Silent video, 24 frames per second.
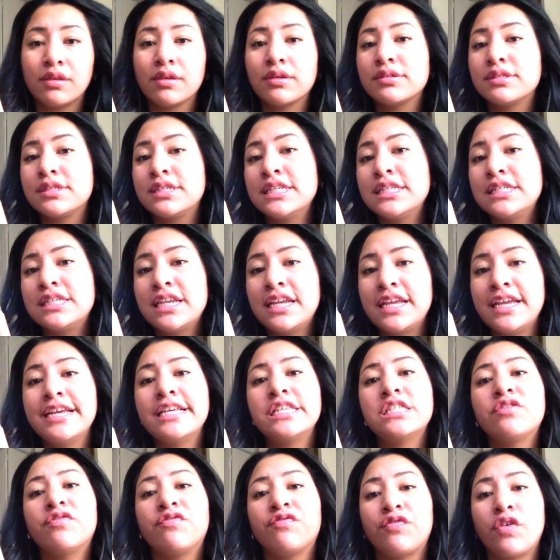since it
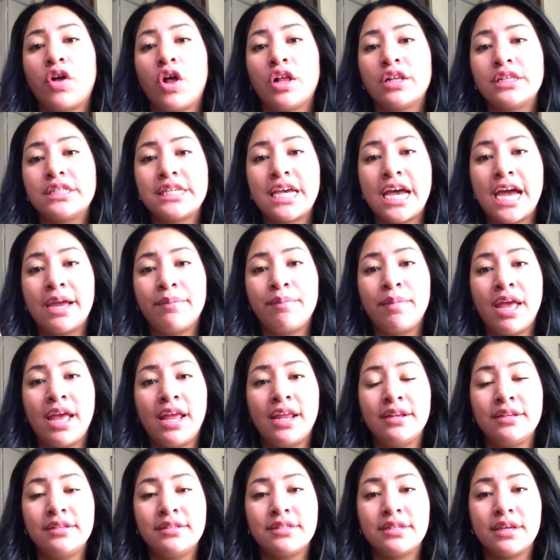is fall time
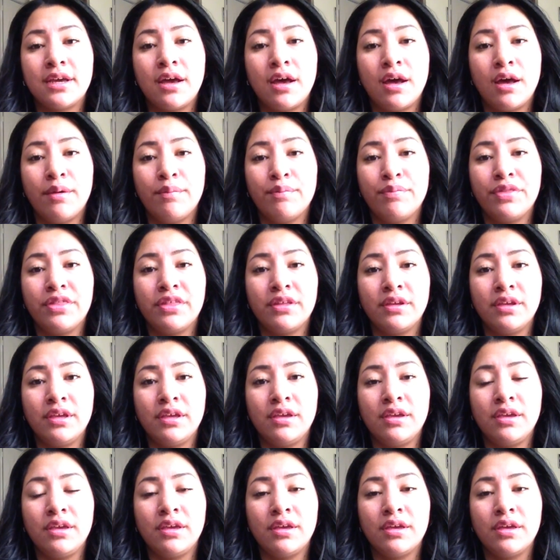and
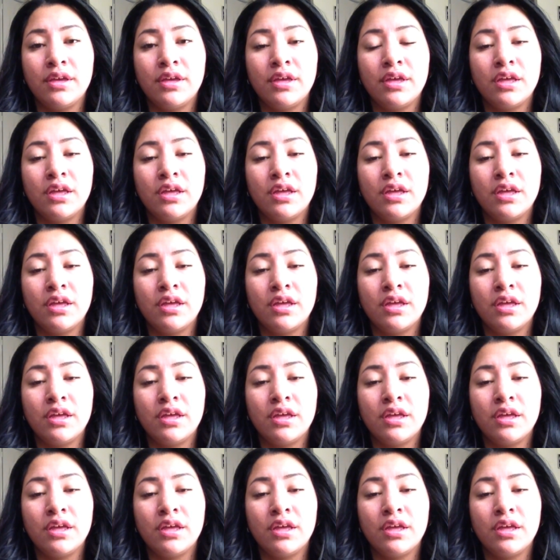the